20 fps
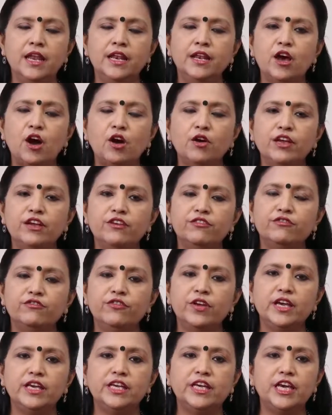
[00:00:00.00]
Now if
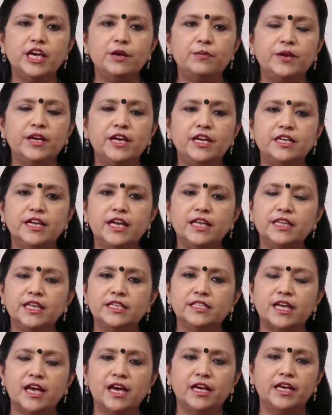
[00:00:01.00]
we keep heating
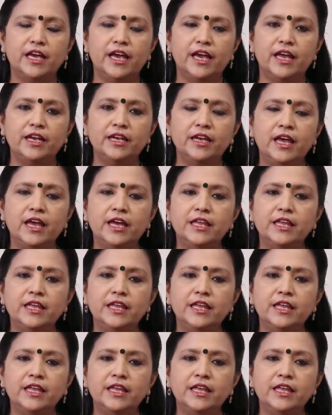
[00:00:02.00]
this again,